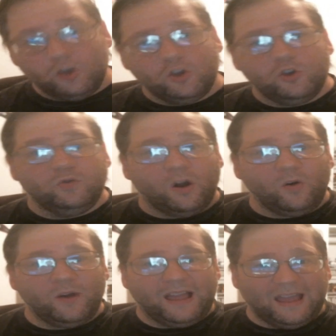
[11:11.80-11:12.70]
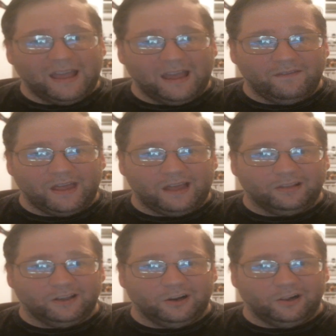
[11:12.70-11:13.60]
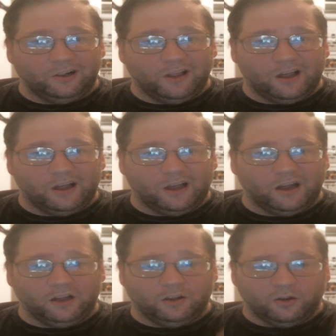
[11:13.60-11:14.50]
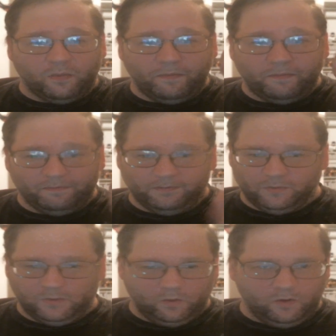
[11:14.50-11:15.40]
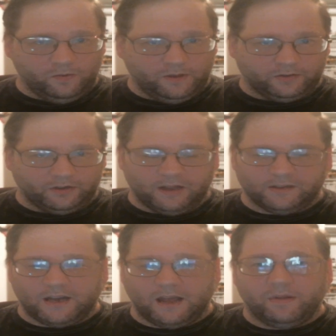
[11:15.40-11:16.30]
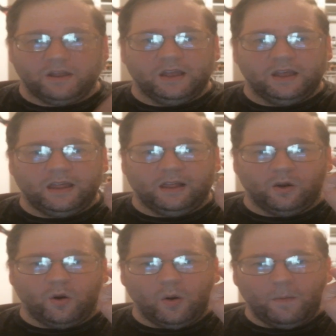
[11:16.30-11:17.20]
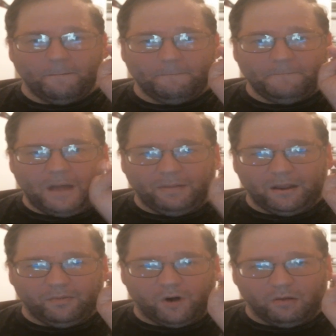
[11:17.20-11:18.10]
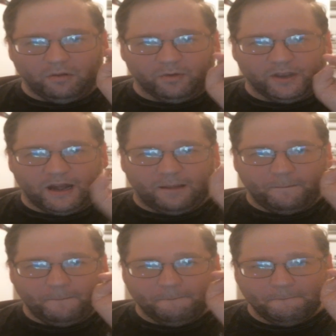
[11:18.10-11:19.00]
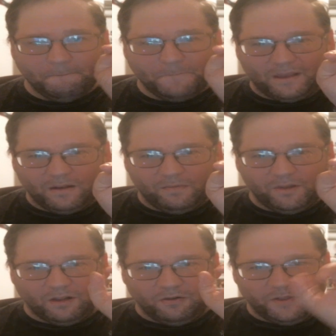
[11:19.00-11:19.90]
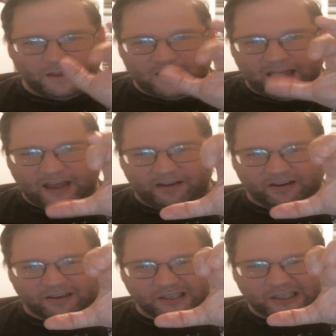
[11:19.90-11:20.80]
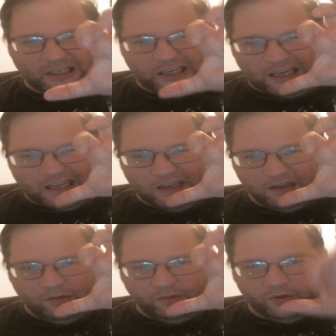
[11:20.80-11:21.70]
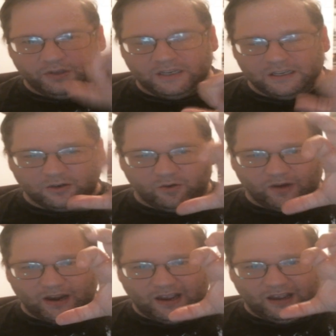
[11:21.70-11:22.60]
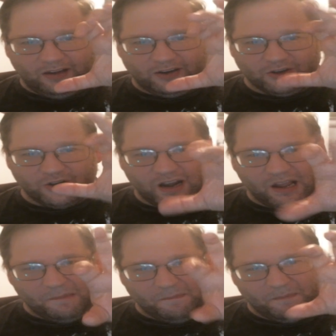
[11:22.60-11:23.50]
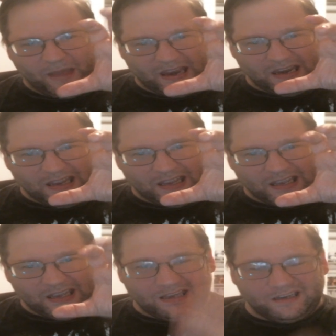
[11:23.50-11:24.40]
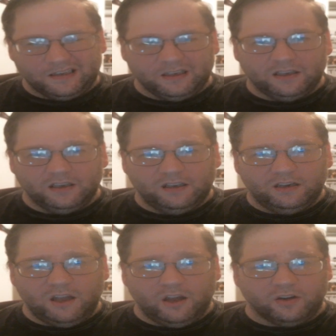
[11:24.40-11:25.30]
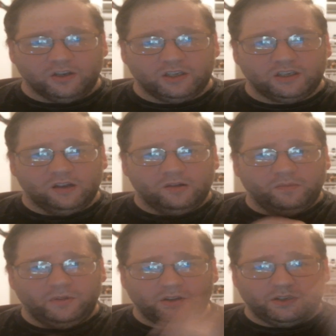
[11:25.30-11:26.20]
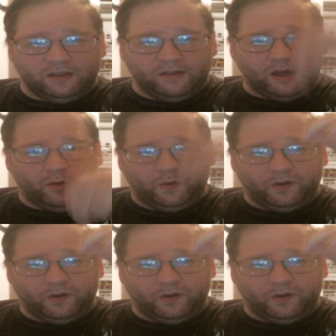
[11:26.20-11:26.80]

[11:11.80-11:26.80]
you don't have that little, that was a loud snap, that little popping problem where you gotta put the little thing down and pull the disc around. You try not to bend it. No, you just pull the sleeve out,